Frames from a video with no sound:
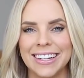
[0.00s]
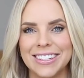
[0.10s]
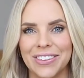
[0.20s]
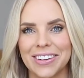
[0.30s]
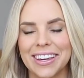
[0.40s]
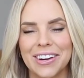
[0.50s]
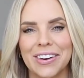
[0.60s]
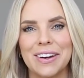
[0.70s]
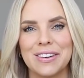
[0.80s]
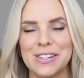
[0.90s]
I totally
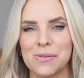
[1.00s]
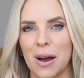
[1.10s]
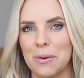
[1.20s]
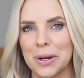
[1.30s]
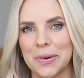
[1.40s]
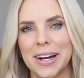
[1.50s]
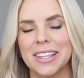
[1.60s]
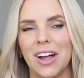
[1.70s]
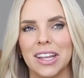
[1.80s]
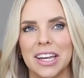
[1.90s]
agree, which is why we
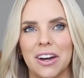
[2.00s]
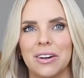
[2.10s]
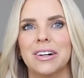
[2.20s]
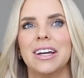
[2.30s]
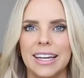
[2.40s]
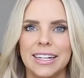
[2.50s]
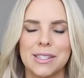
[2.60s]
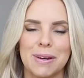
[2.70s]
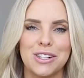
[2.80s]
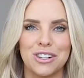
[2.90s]
created Lollico. It
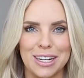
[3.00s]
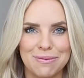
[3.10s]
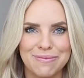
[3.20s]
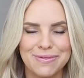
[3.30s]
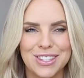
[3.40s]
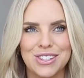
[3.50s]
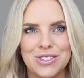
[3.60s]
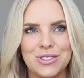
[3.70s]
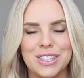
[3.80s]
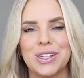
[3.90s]
is my dream
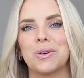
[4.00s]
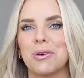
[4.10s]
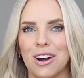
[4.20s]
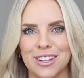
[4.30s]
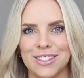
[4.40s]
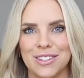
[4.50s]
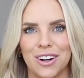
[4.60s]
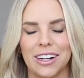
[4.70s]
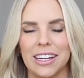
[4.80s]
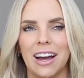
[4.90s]
to see our products in
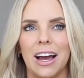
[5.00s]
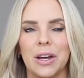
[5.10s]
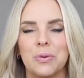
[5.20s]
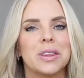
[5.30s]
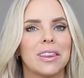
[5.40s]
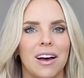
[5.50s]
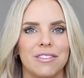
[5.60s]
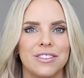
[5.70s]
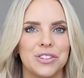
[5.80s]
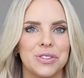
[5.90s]
Target. I would
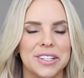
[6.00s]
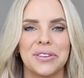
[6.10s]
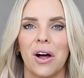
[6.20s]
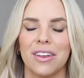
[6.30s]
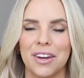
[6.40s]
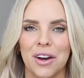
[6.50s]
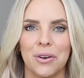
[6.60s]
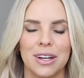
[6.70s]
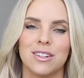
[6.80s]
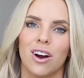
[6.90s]
love to see Lolli
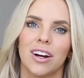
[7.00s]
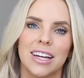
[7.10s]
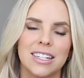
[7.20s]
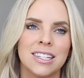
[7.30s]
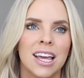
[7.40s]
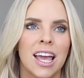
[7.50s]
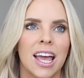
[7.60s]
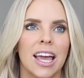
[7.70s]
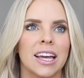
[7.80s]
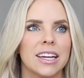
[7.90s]
Co. in Target
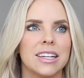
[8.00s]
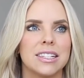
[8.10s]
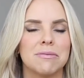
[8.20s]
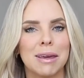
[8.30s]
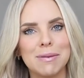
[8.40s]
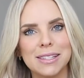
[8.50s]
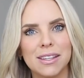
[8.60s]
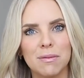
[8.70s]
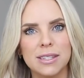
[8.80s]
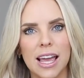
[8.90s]
and maybe
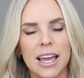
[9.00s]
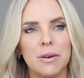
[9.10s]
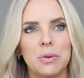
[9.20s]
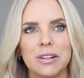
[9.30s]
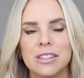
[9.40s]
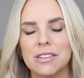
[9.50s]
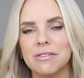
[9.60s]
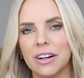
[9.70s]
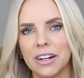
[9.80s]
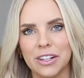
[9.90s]
someday. We're still
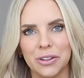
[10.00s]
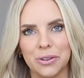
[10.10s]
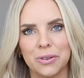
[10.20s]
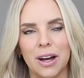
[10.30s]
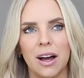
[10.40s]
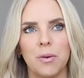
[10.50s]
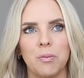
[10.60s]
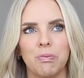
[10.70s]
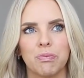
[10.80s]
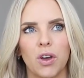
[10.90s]
very new.
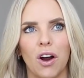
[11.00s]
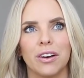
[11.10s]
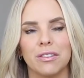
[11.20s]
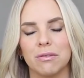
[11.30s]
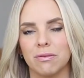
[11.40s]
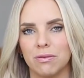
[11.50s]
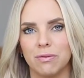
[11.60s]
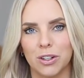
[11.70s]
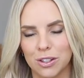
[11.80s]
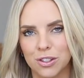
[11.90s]
Um, our
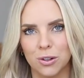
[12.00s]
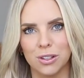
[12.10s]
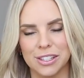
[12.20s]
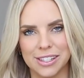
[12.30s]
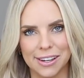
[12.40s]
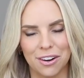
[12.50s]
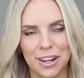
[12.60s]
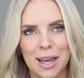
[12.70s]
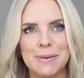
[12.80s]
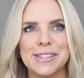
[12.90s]
first goal is to get on
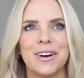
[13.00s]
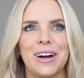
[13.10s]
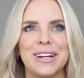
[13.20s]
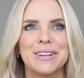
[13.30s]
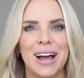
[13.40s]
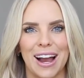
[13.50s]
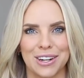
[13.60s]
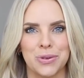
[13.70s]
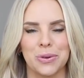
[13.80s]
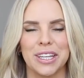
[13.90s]
Amazon
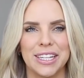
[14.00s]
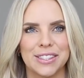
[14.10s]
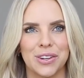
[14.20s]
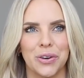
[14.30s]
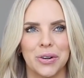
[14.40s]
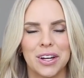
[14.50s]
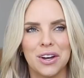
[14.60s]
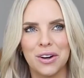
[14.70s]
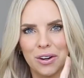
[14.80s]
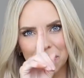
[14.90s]
actually, so
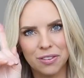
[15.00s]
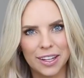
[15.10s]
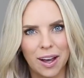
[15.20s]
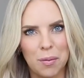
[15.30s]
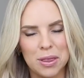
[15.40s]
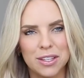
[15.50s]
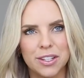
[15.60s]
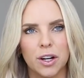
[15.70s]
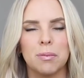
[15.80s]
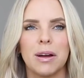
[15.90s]
hopefully coming this
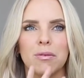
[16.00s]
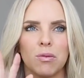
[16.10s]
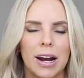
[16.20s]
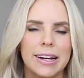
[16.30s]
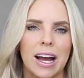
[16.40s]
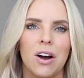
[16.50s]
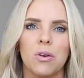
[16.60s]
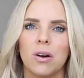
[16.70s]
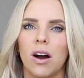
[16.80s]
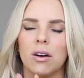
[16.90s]
year. But right
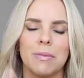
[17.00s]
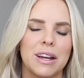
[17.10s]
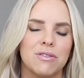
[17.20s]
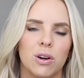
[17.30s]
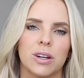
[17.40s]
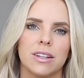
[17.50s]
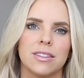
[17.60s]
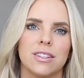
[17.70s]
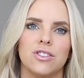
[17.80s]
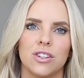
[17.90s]
now, our main focus
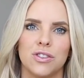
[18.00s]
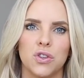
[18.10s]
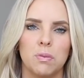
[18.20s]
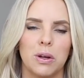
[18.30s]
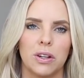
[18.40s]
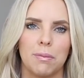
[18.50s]
is just to build